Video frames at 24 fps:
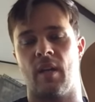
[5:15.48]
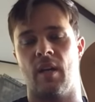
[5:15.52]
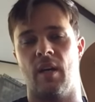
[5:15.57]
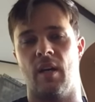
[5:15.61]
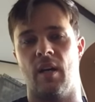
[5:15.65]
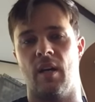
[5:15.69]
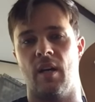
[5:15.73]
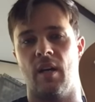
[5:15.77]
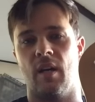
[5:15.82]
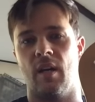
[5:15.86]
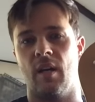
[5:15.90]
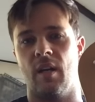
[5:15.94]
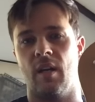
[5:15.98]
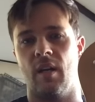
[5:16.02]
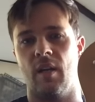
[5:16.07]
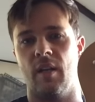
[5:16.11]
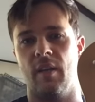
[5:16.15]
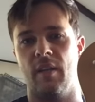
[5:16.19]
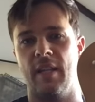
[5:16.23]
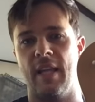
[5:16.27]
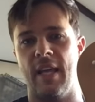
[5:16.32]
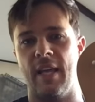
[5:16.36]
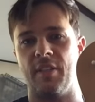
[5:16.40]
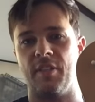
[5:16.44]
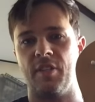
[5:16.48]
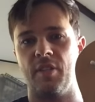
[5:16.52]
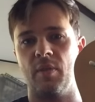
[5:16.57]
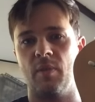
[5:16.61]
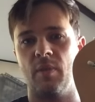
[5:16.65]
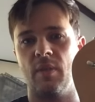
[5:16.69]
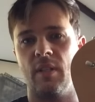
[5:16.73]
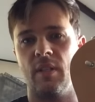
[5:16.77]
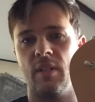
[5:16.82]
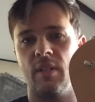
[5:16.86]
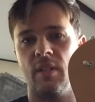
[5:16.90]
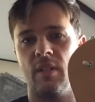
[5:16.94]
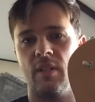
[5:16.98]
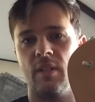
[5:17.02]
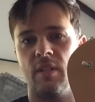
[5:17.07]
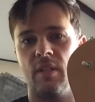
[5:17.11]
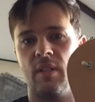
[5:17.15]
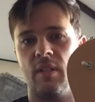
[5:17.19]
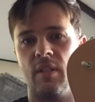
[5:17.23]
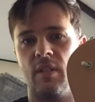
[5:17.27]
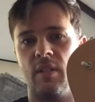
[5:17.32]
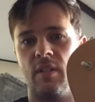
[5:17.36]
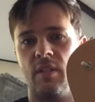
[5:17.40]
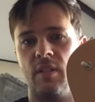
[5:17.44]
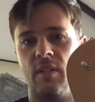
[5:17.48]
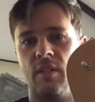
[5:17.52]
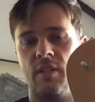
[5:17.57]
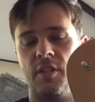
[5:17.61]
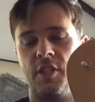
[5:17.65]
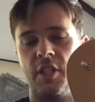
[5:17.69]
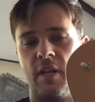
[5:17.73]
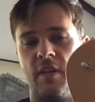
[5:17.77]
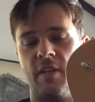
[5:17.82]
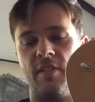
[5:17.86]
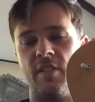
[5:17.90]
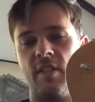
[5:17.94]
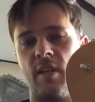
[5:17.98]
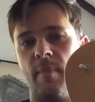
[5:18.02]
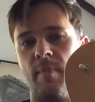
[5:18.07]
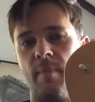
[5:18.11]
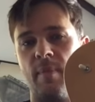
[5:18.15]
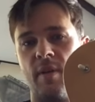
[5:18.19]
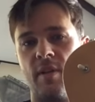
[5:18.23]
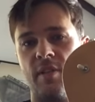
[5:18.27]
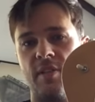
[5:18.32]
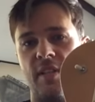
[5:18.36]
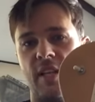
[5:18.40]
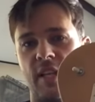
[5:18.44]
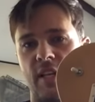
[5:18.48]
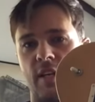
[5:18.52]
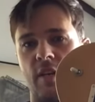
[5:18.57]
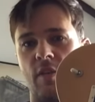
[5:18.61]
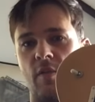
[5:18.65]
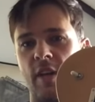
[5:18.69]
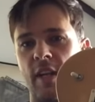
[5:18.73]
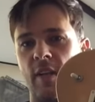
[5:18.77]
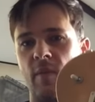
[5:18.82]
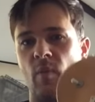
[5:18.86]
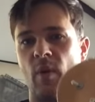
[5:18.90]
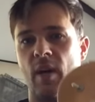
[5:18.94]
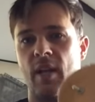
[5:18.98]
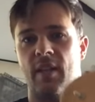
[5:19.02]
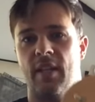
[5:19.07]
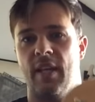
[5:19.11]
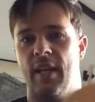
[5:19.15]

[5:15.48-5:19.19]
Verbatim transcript: uh, next to a, a, cherry sunburst and a green one.